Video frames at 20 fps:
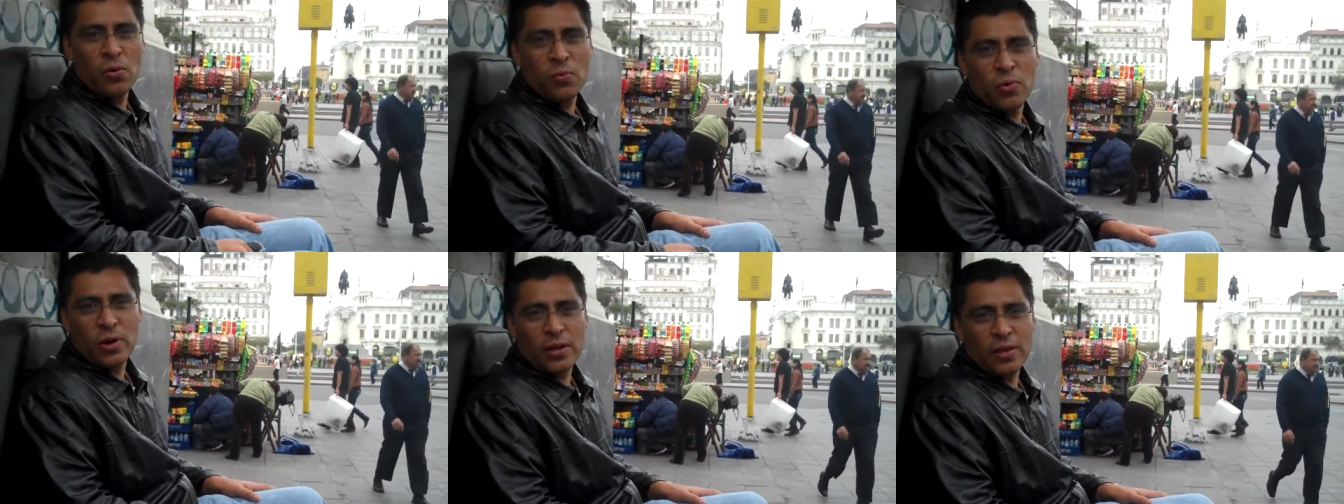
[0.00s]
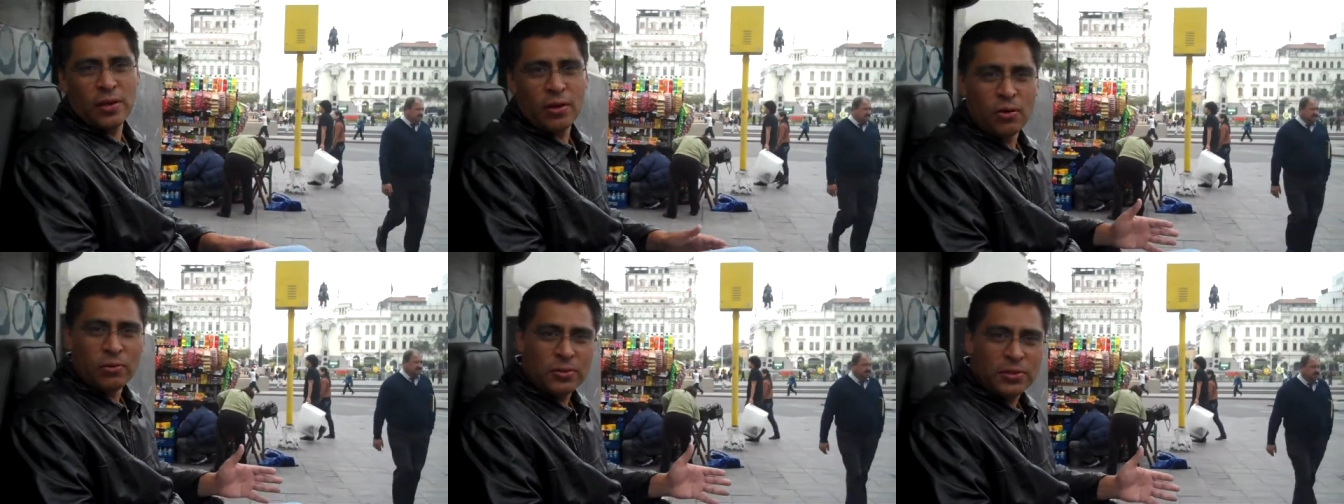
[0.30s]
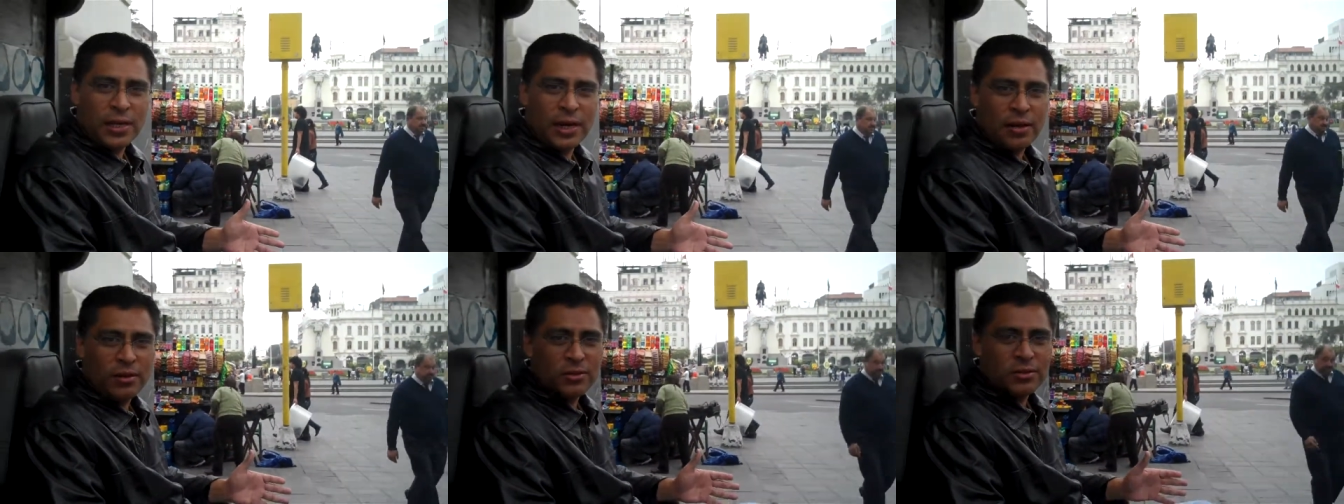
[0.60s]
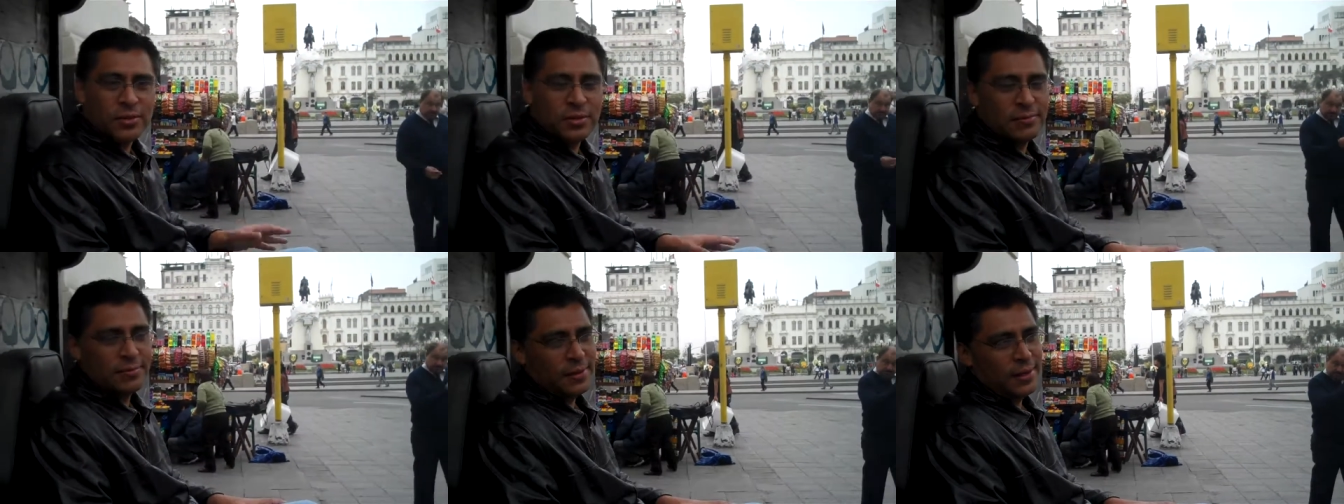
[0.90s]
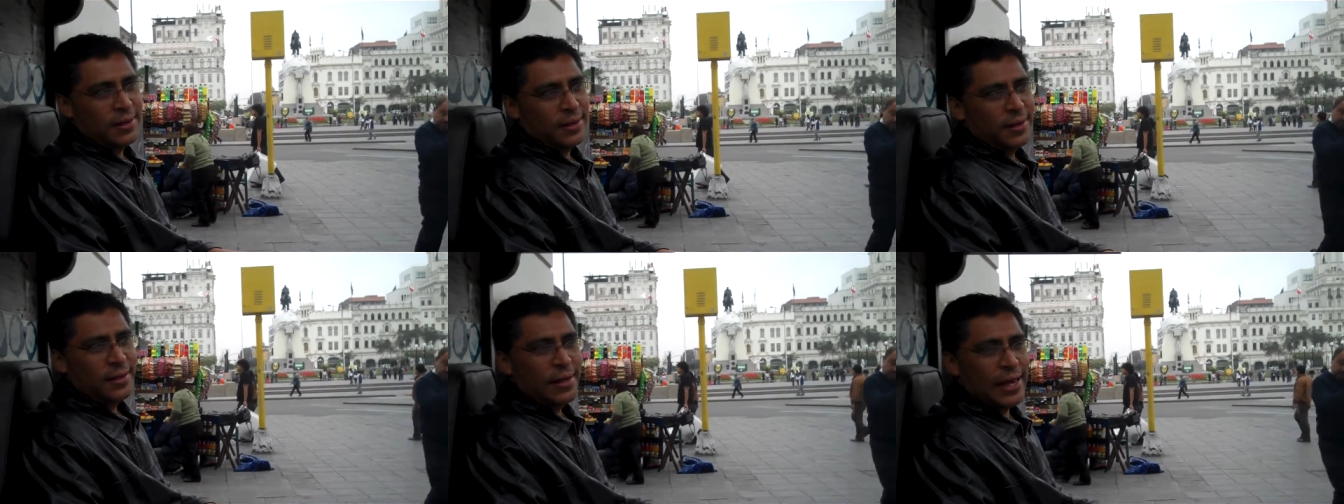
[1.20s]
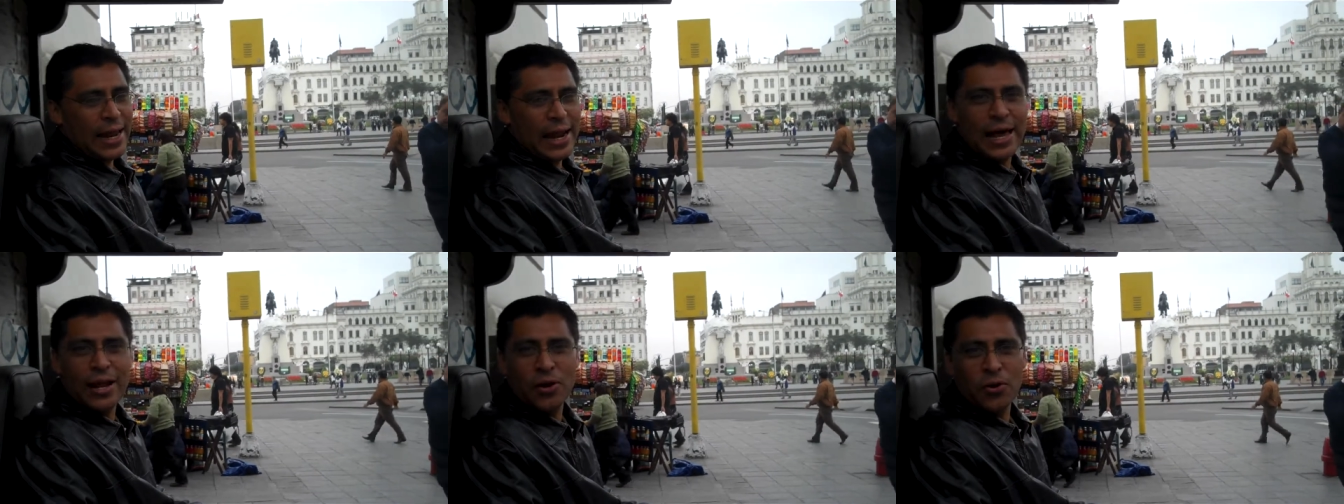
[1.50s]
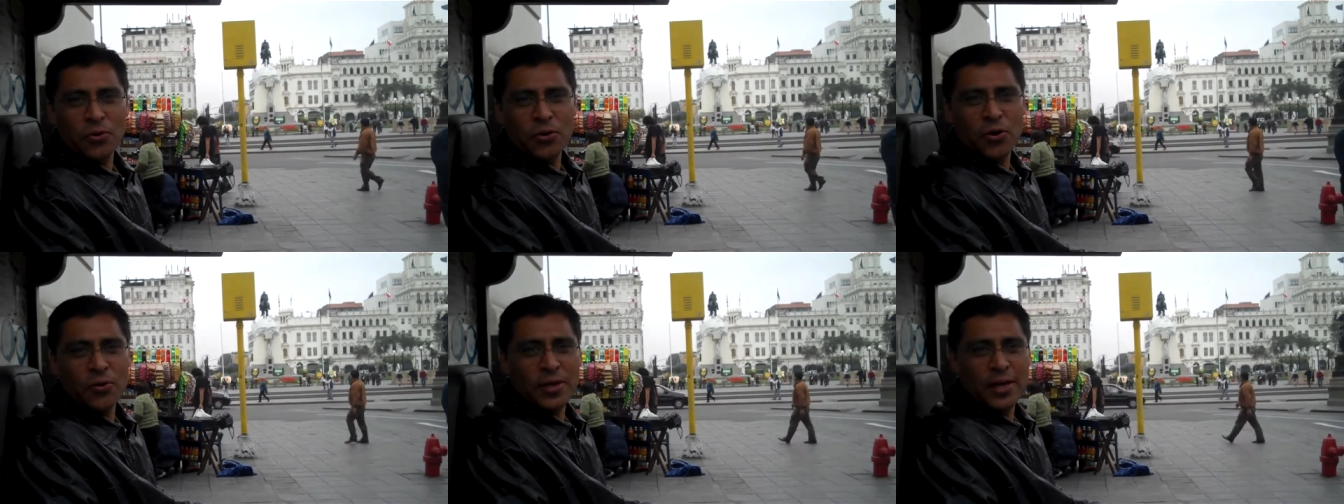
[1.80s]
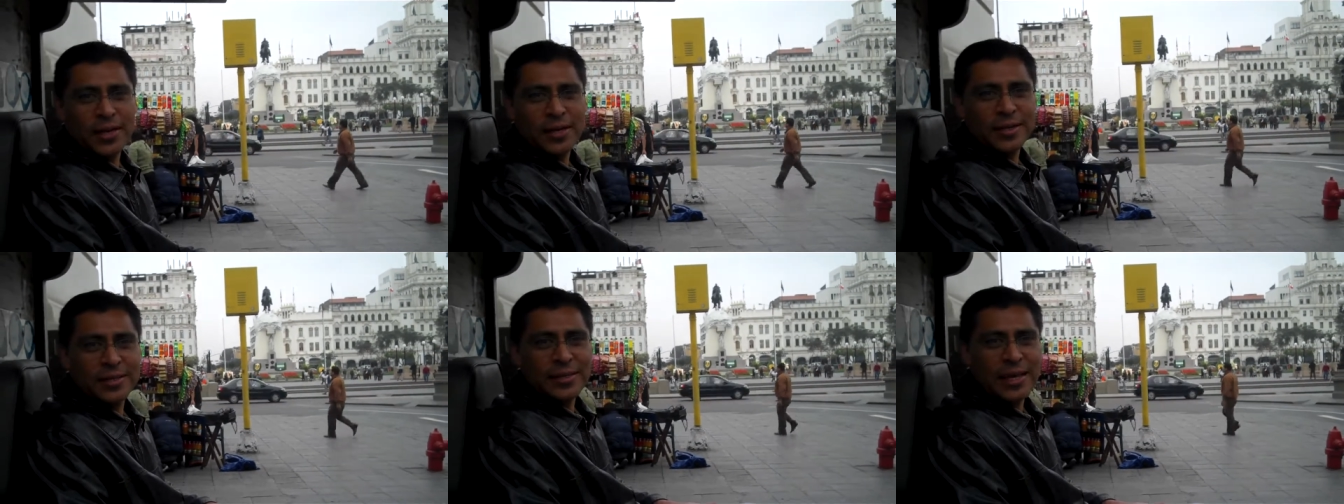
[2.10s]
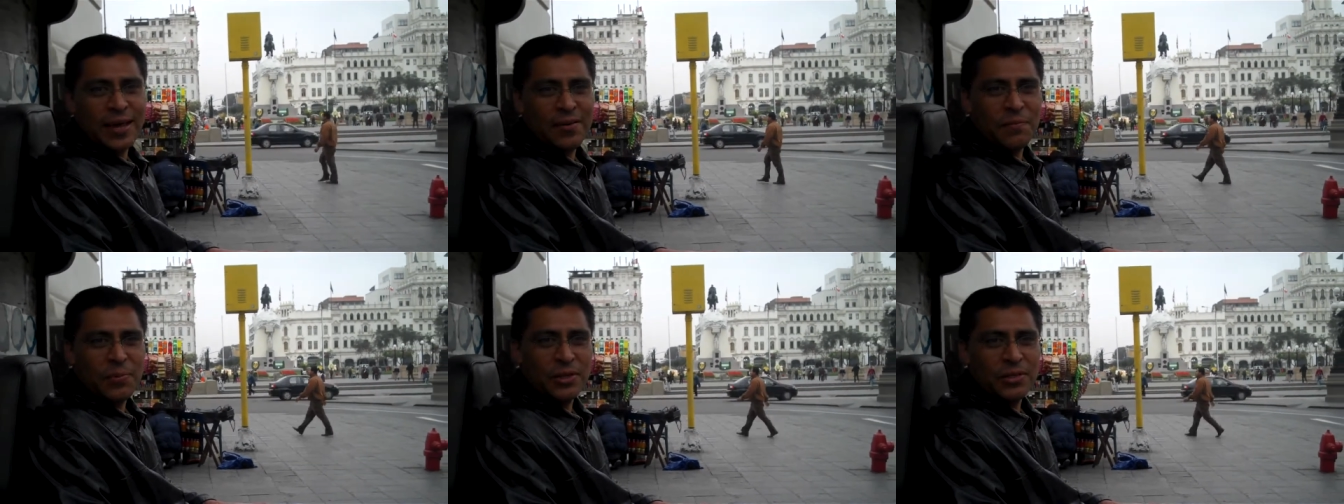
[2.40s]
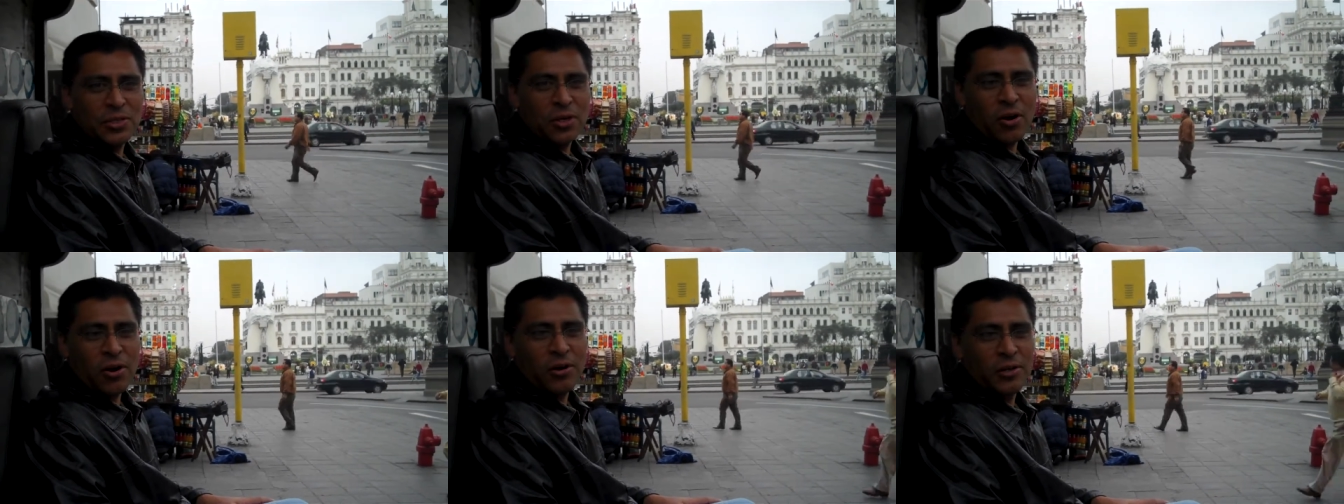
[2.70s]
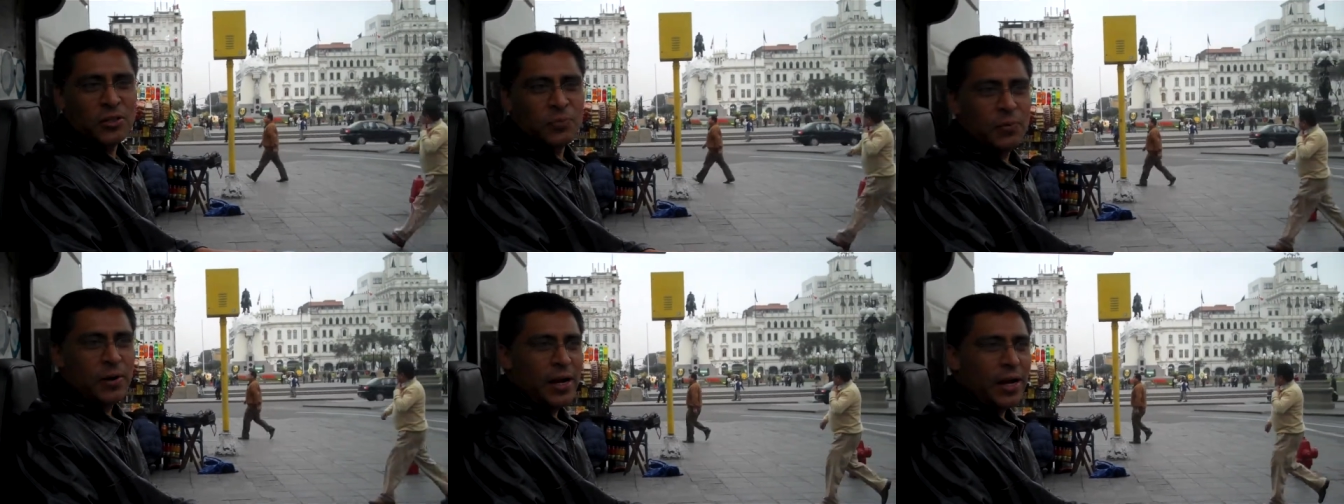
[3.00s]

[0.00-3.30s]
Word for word: were in one of the hotels. That I don't know yet because I haven't been charged,